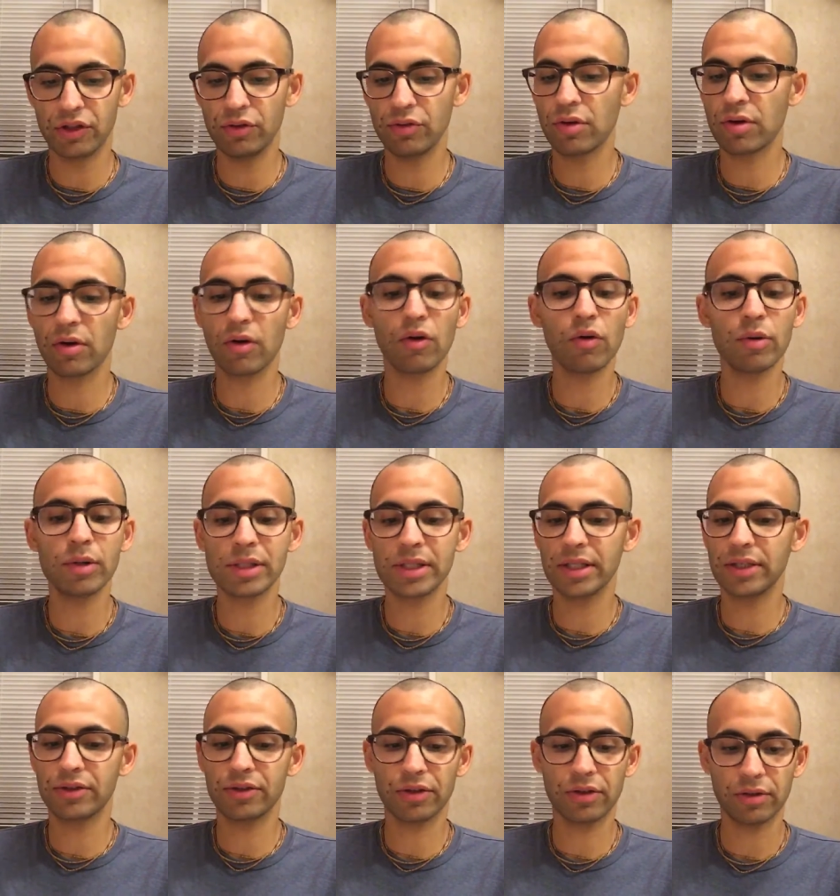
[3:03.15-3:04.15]
You are always
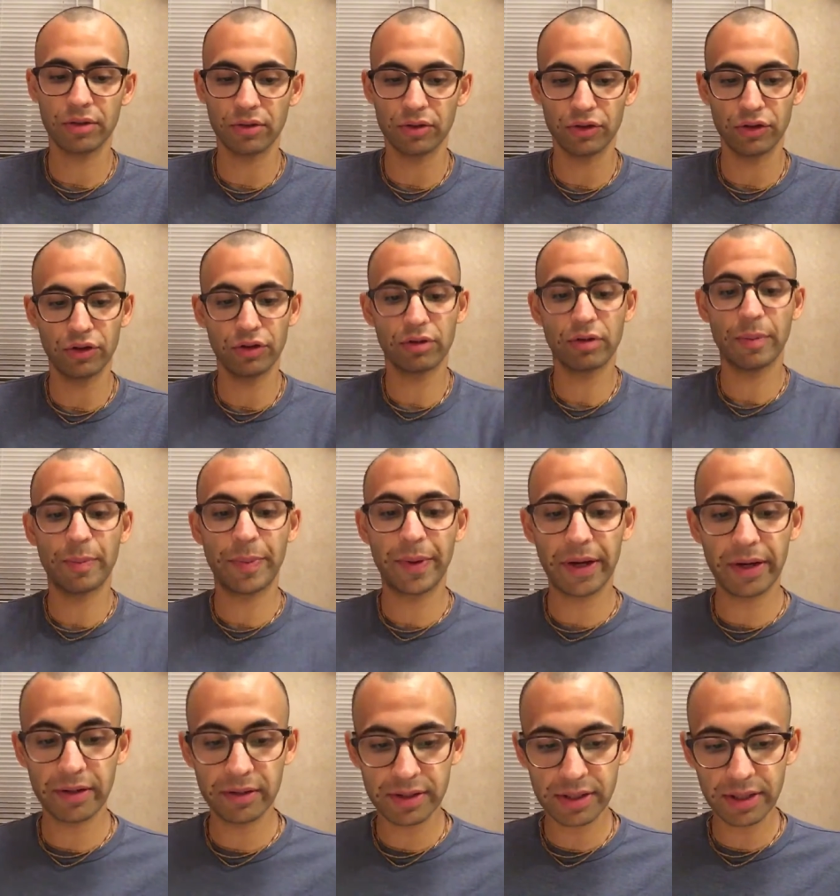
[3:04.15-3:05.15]
eternal. Your
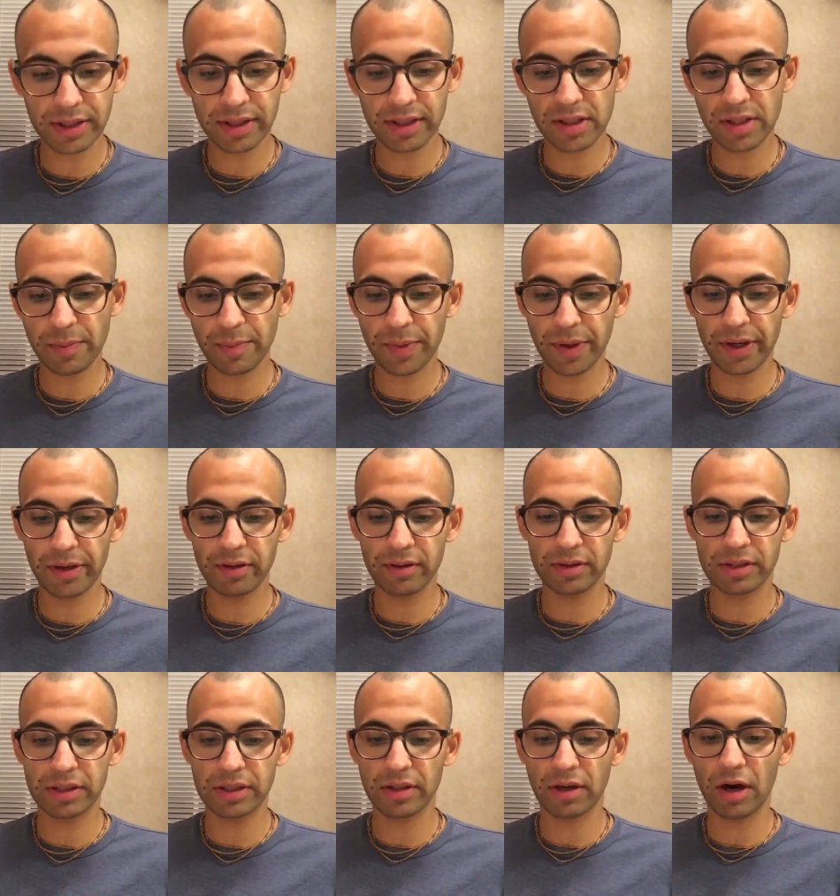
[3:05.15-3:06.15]
appearance and
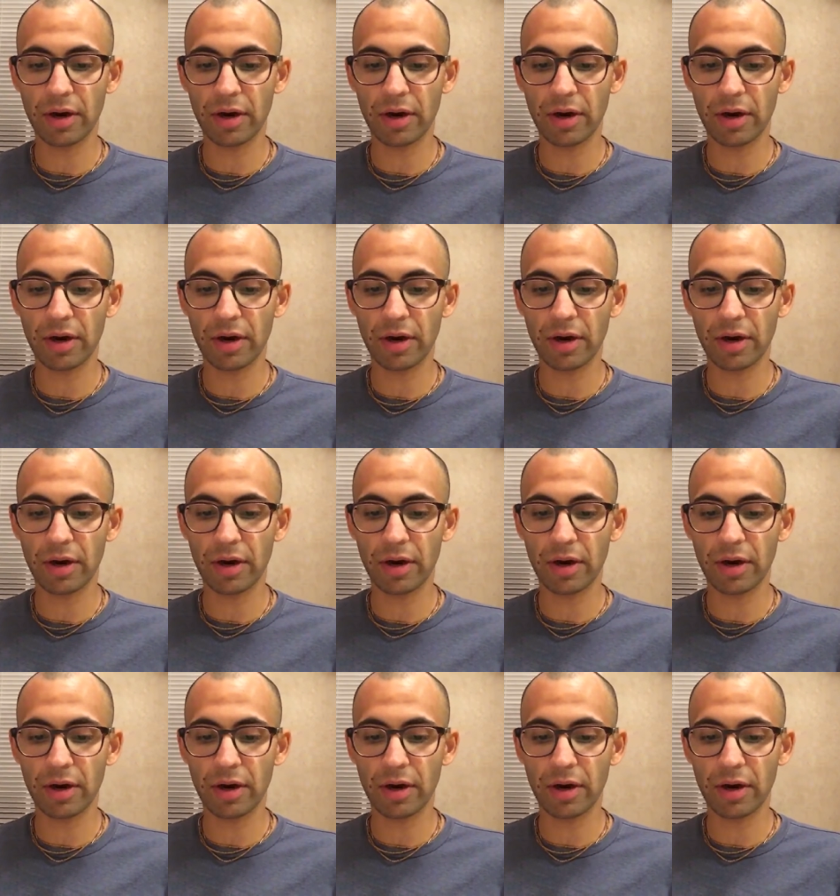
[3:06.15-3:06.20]
disappearance